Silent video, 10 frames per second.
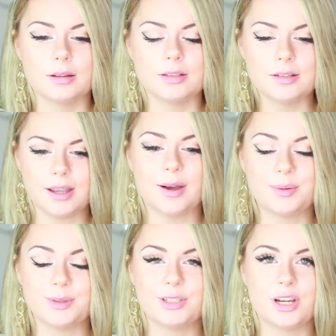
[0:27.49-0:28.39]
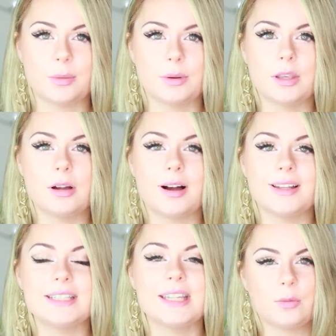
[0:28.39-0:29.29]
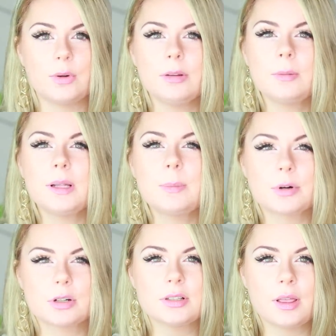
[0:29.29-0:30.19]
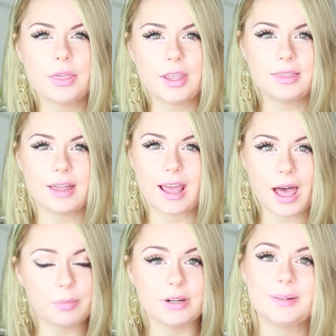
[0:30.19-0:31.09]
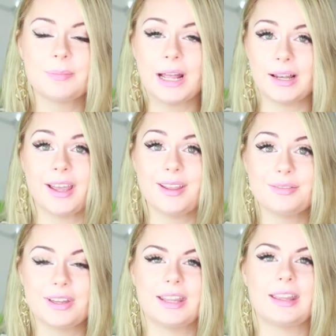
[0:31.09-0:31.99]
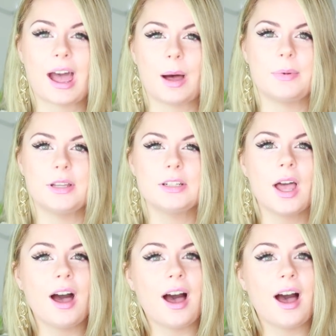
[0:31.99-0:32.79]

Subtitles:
today I want to share with you guys a really really personal thing that happened in my life, and that happened